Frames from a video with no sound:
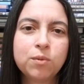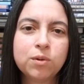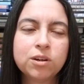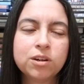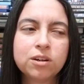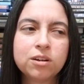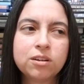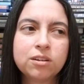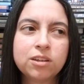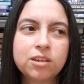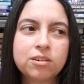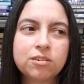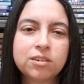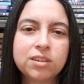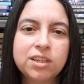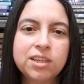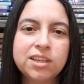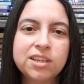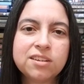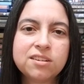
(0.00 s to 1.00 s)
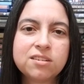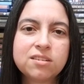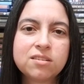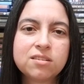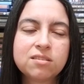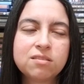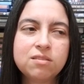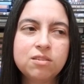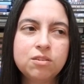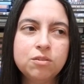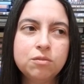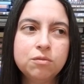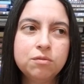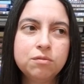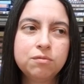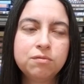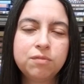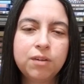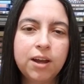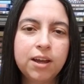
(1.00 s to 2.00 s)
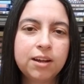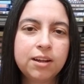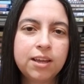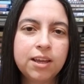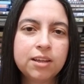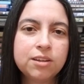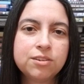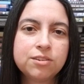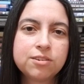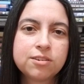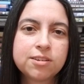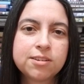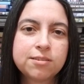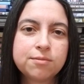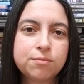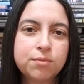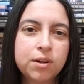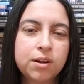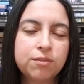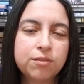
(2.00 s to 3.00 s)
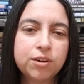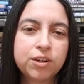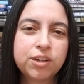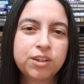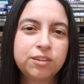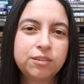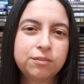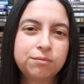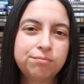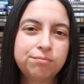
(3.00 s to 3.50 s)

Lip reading: where literally it's you fight against whatever